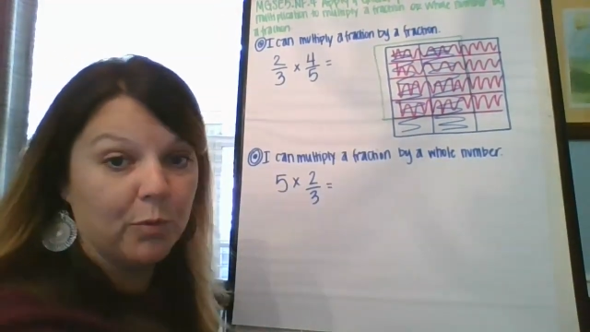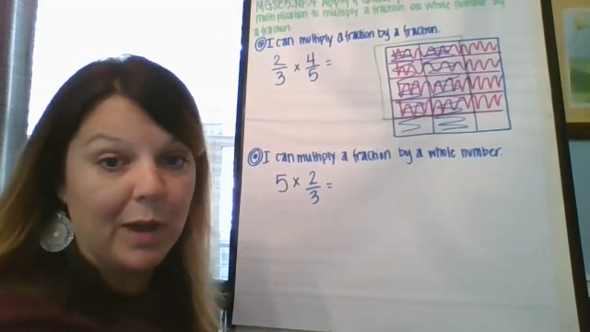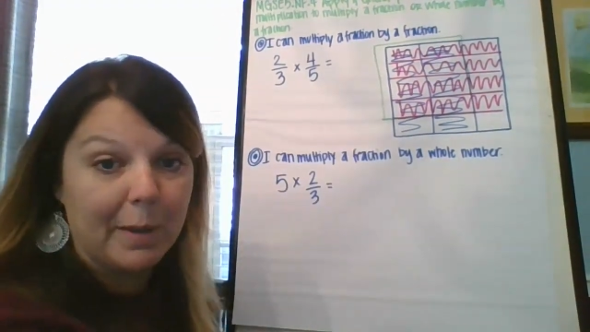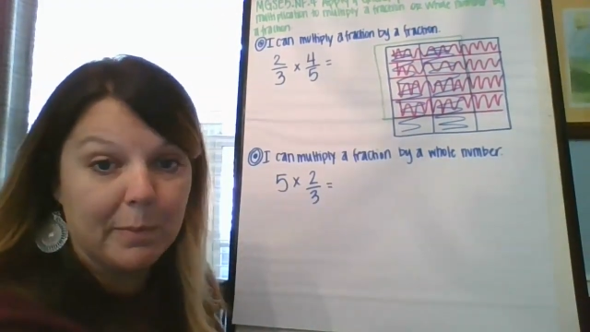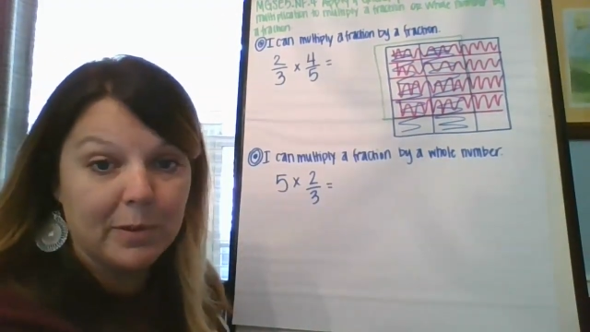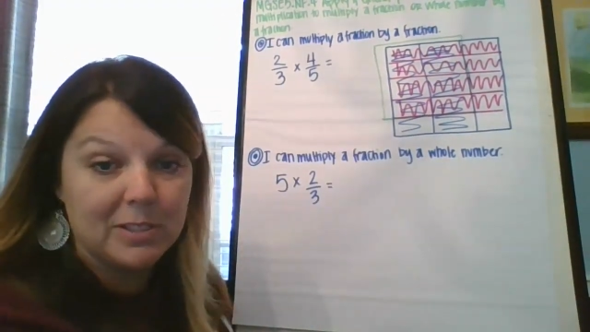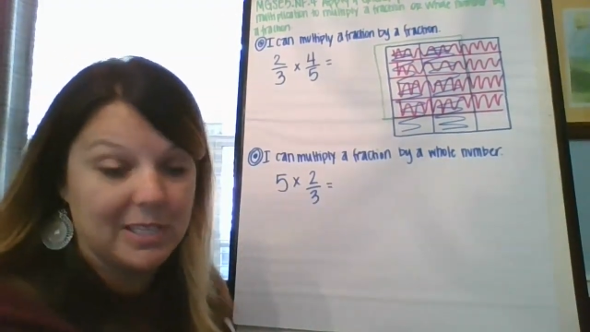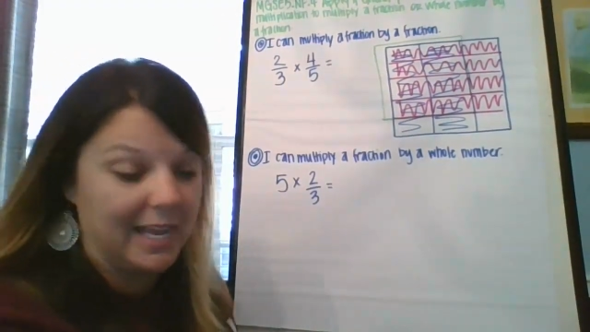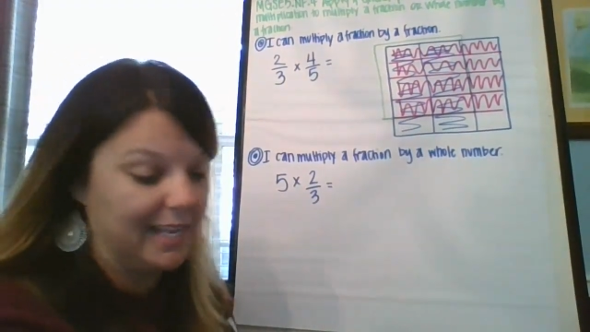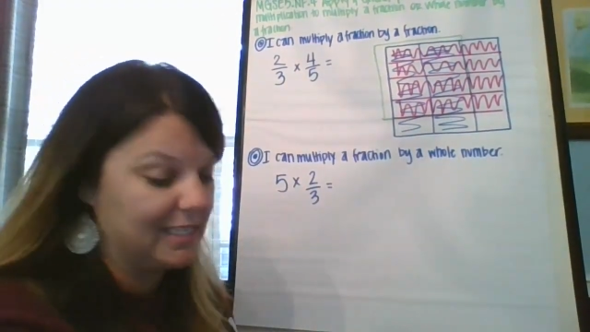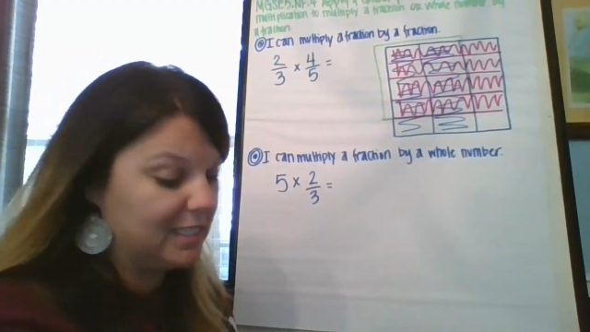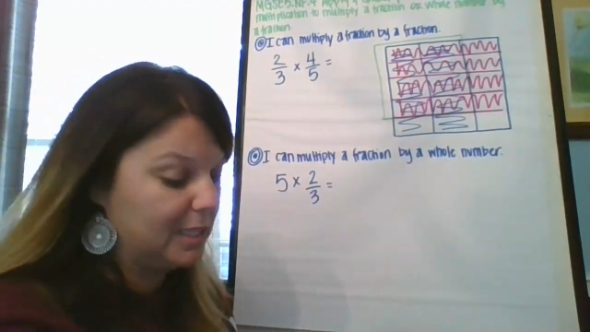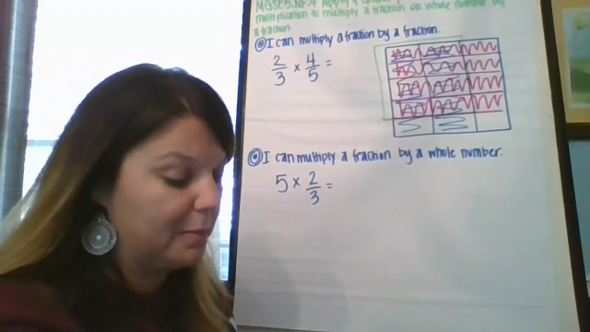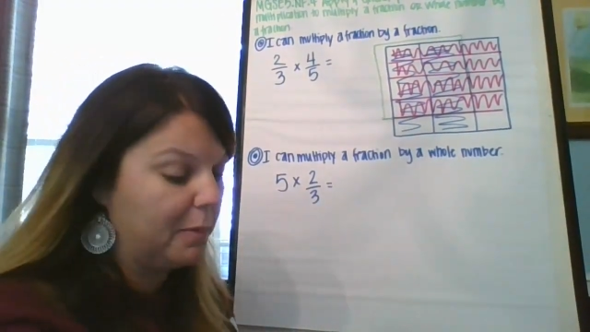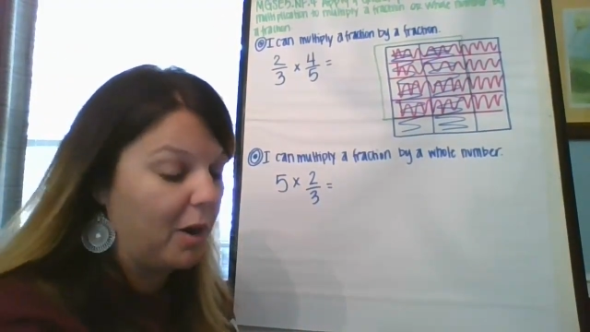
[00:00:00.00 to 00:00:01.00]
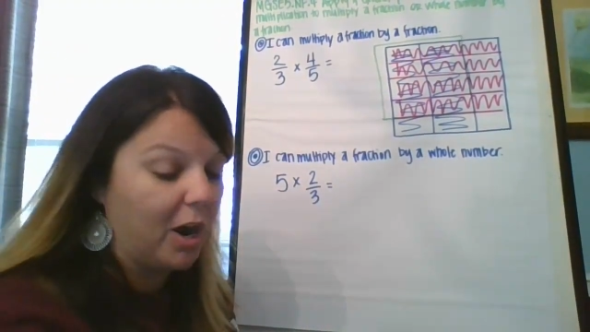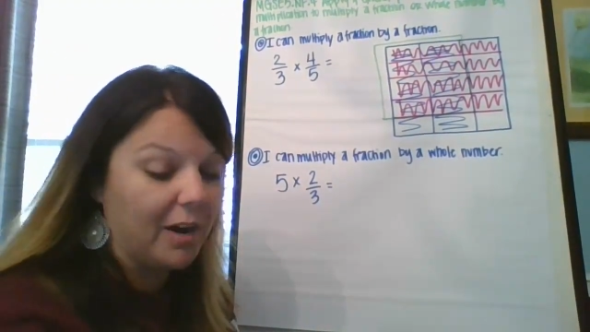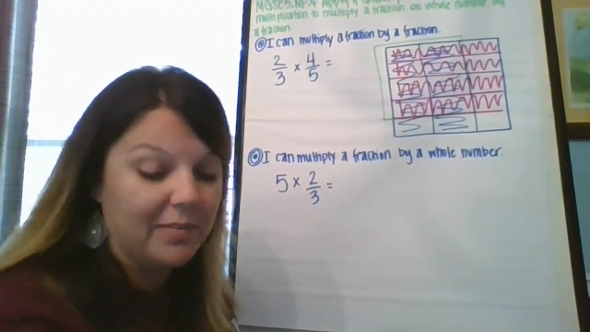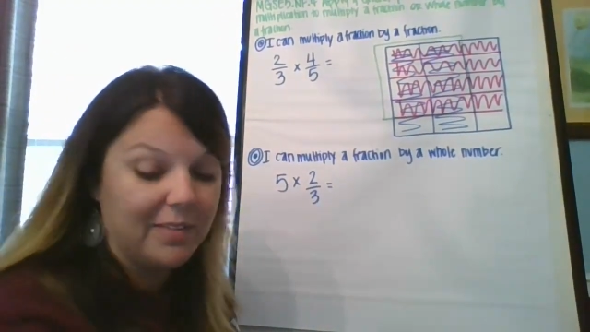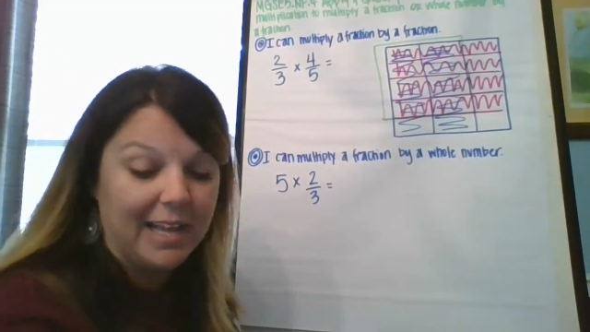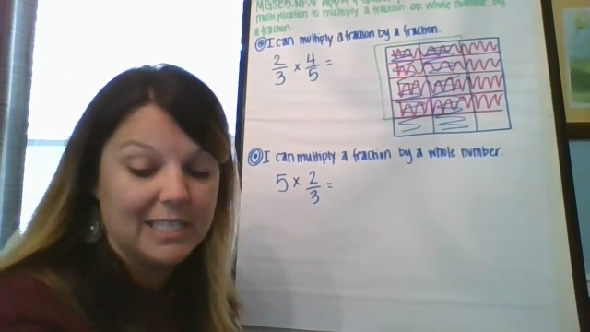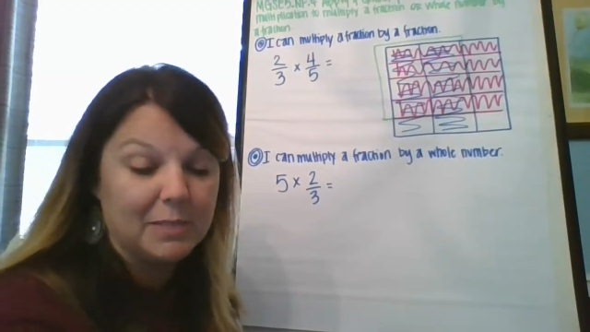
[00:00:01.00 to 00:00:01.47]
represents the
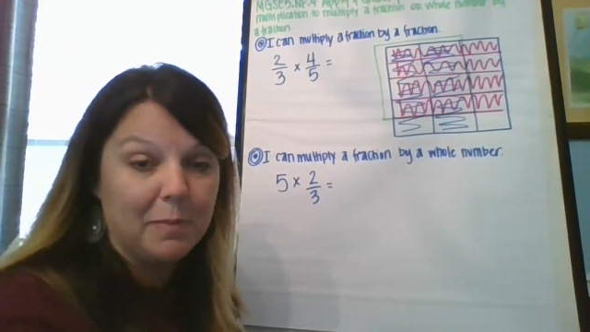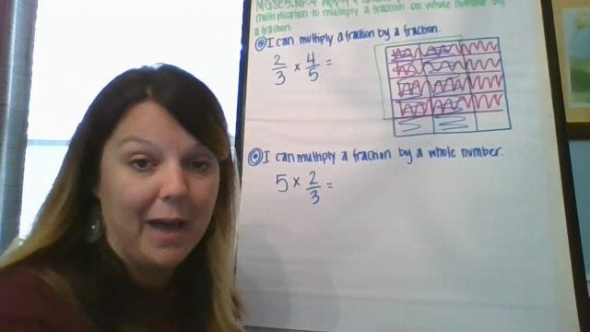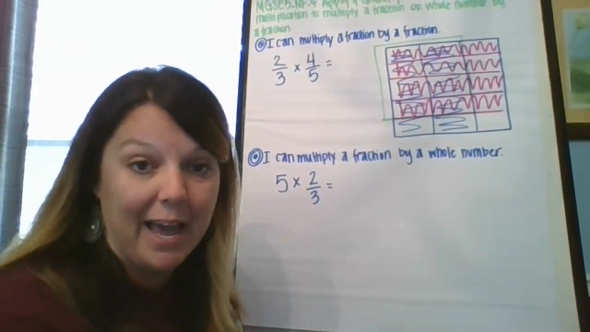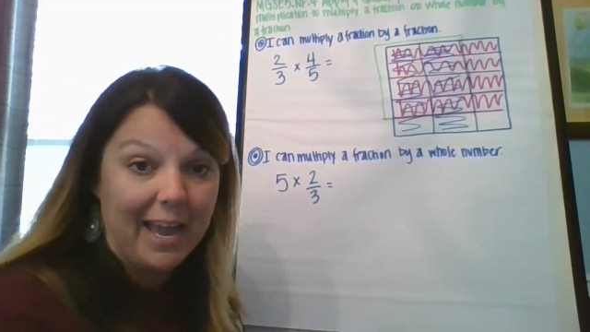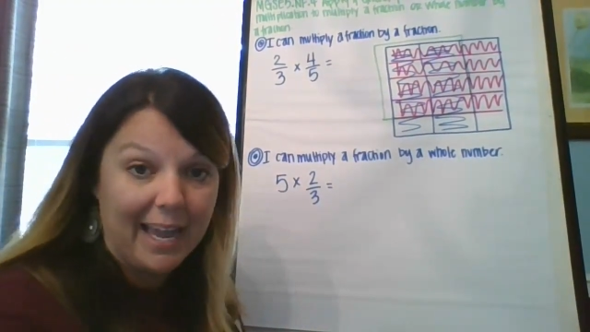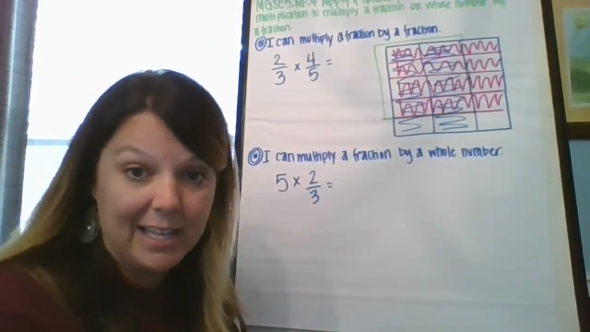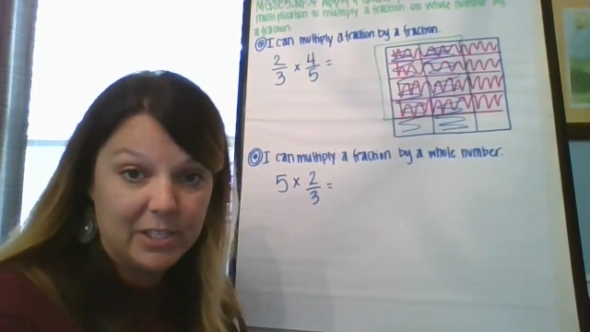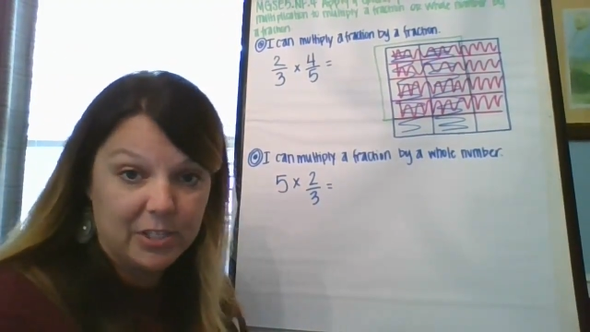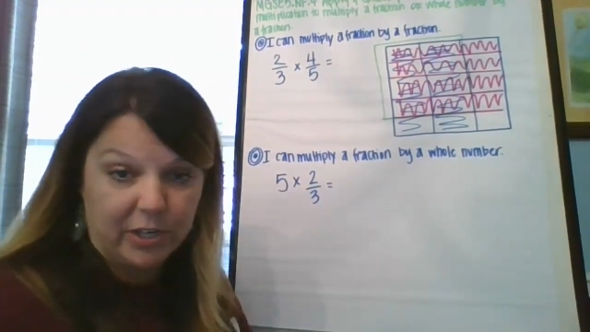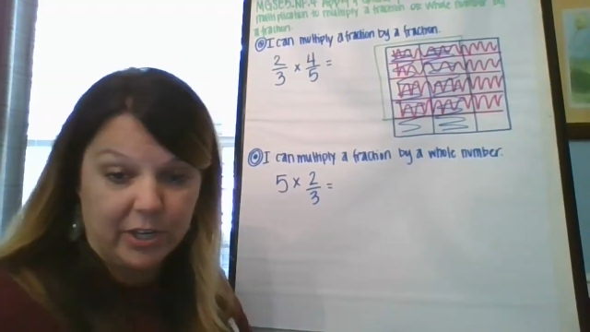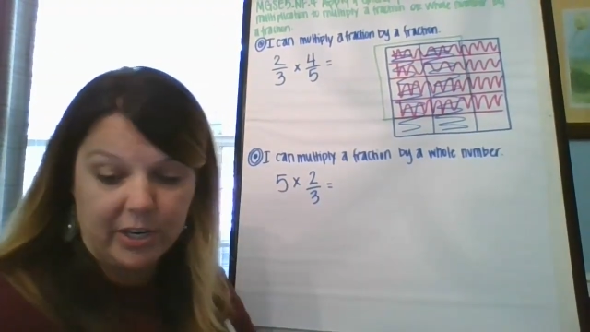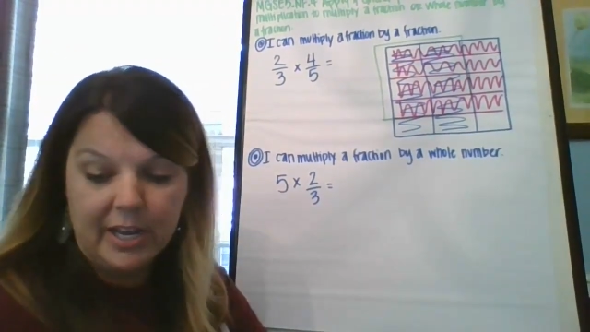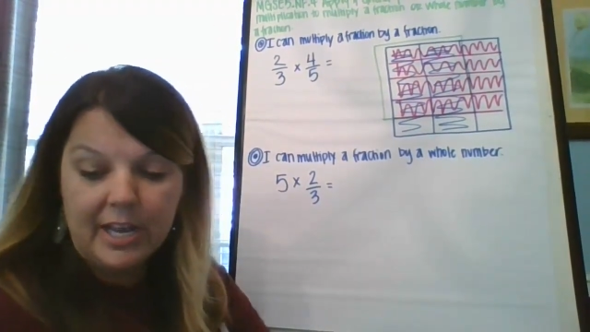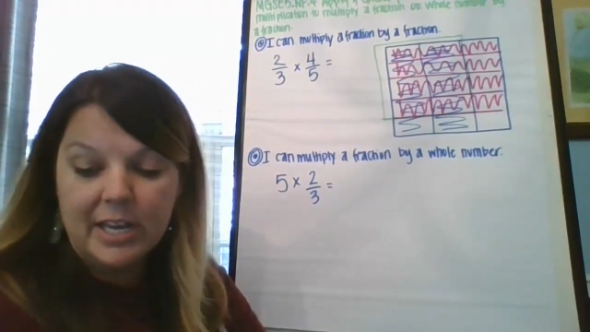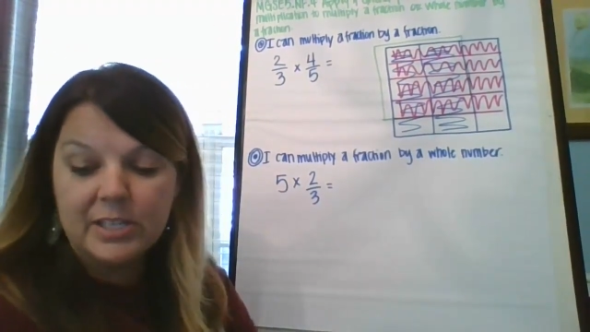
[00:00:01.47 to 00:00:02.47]
part that's my answer.